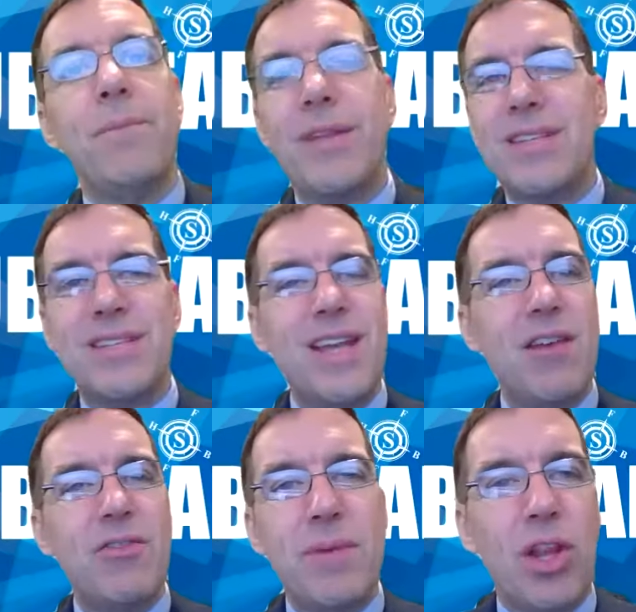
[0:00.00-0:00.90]
It doesn't
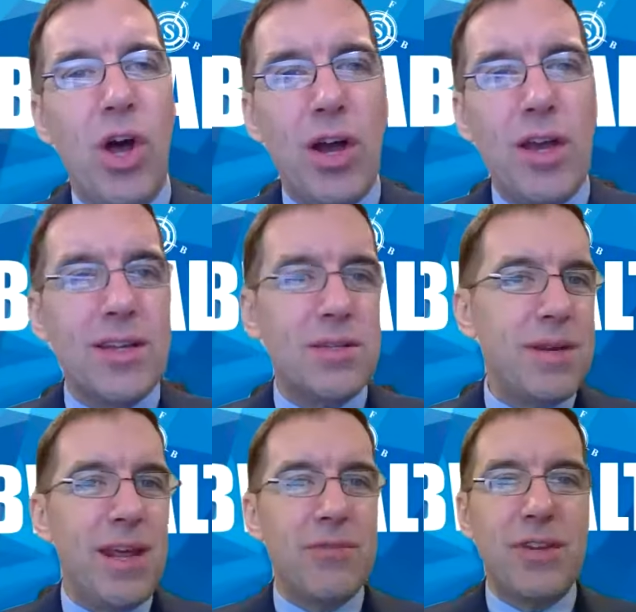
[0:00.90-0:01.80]
have to be long. It doesn't mean
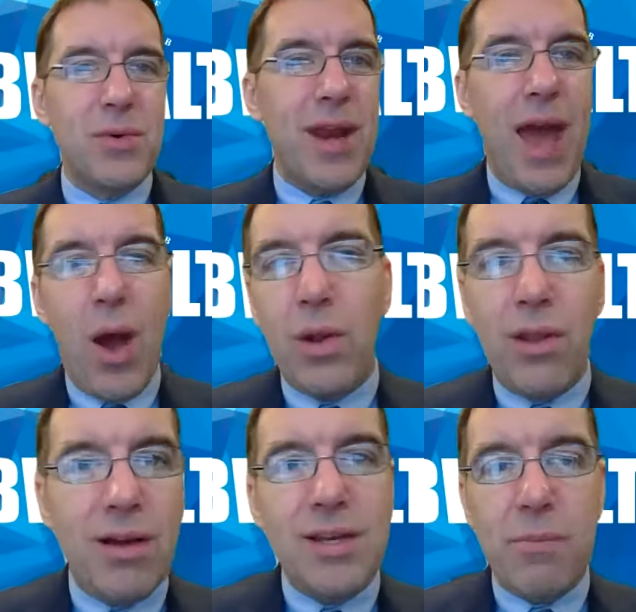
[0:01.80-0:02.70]
you have to do an hour
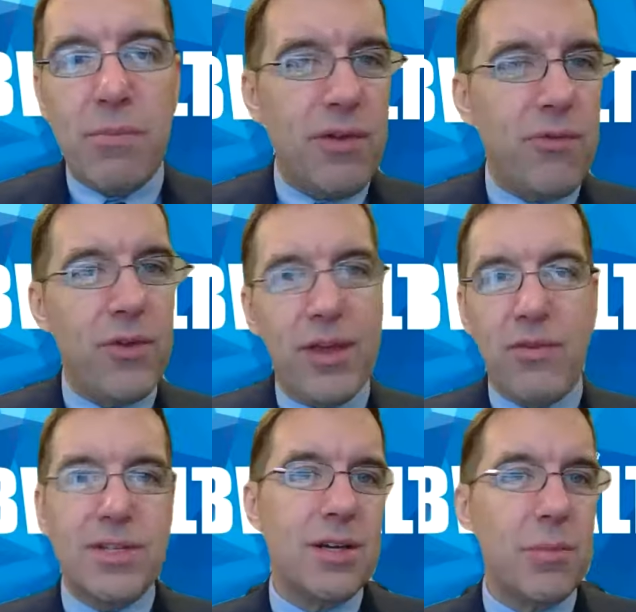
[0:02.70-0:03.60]
long debrief with
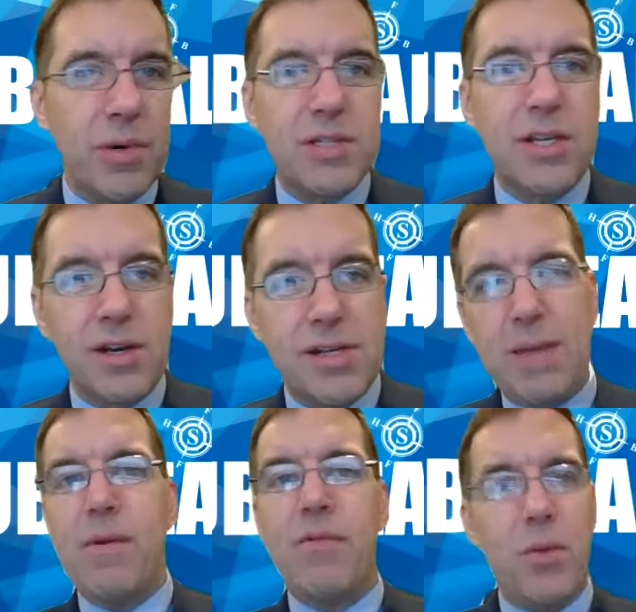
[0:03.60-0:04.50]
every single person on your
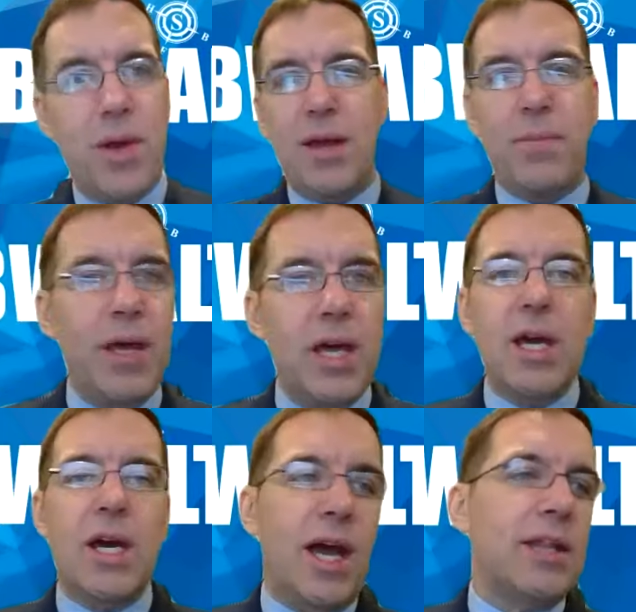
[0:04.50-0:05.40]
team every week. But
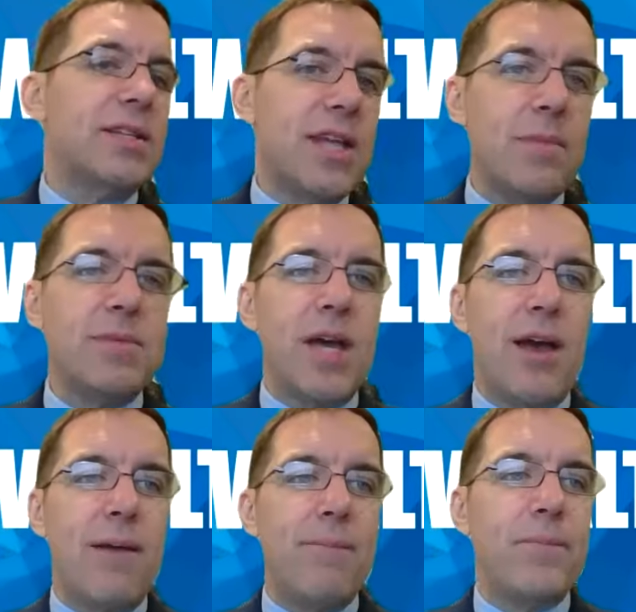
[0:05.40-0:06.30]
at the same
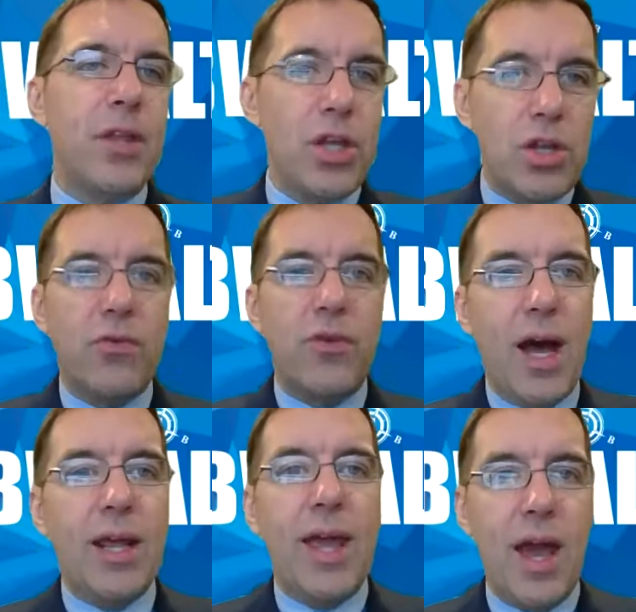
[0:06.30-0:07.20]
time, you've got
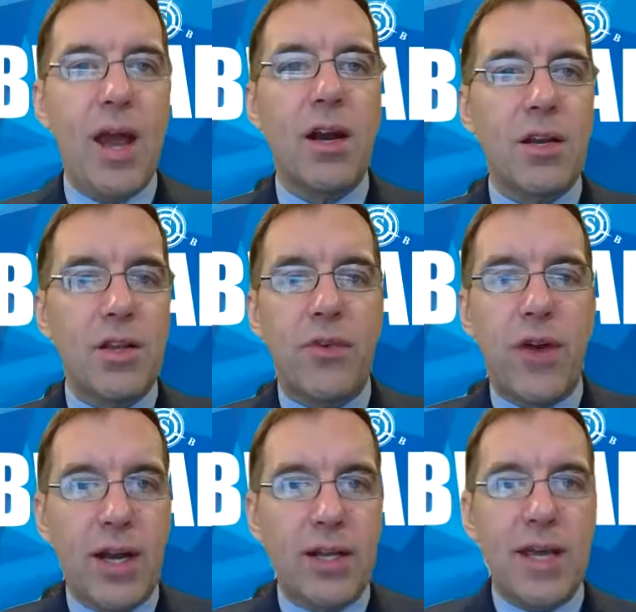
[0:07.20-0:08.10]
to care. You've
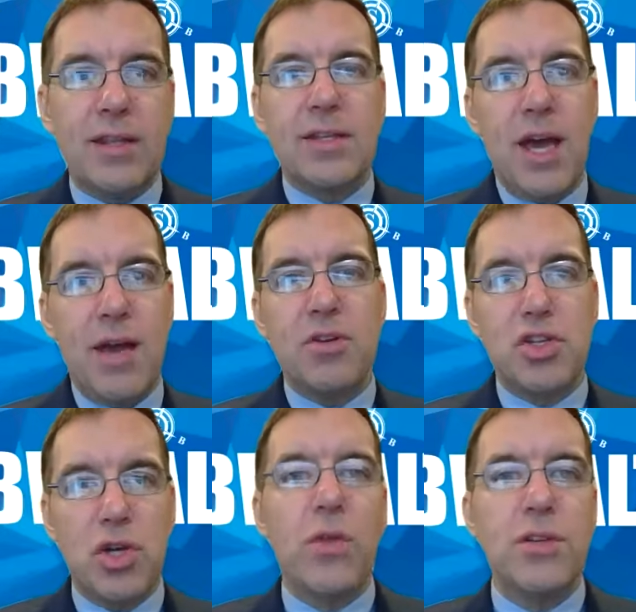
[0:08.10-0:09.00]
got to take the time to
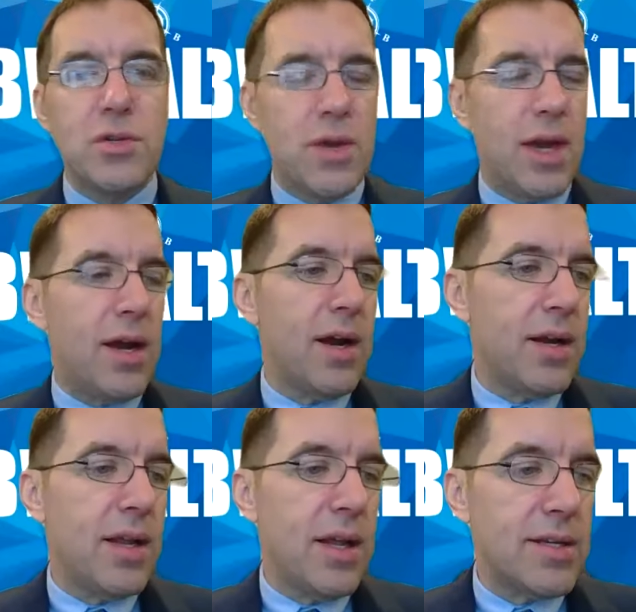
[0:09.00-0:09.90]
show that you care
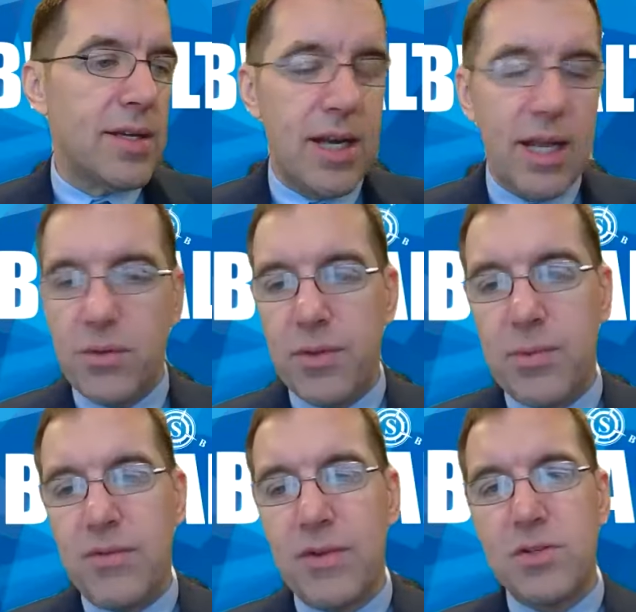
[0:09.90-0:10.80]
and, and to connect with them
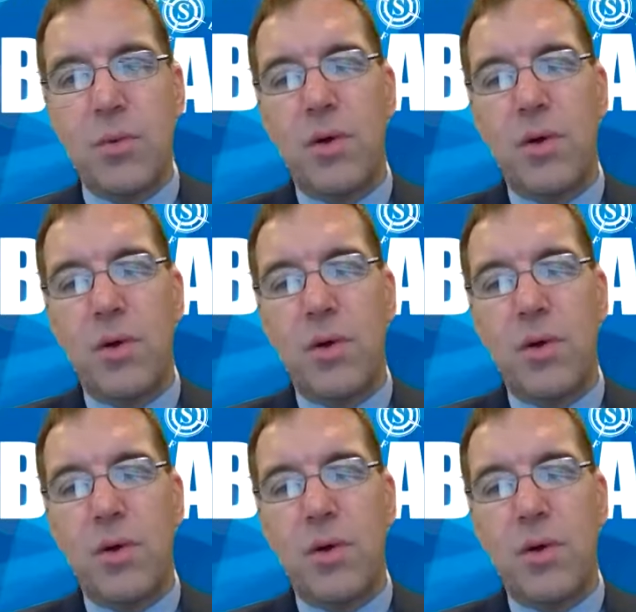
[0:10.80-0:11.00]
individually.